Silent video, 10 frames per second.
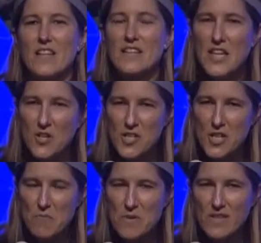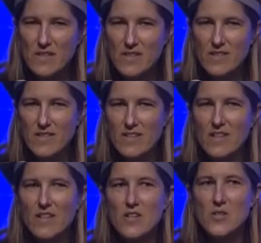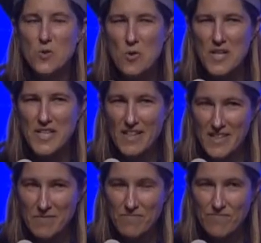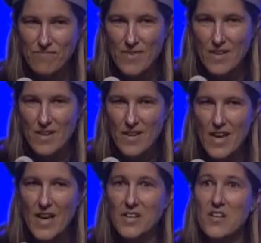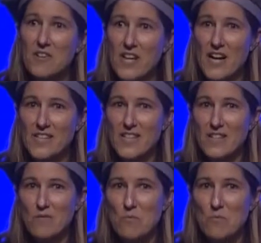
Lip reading: leadership, storytelling, and curiosity.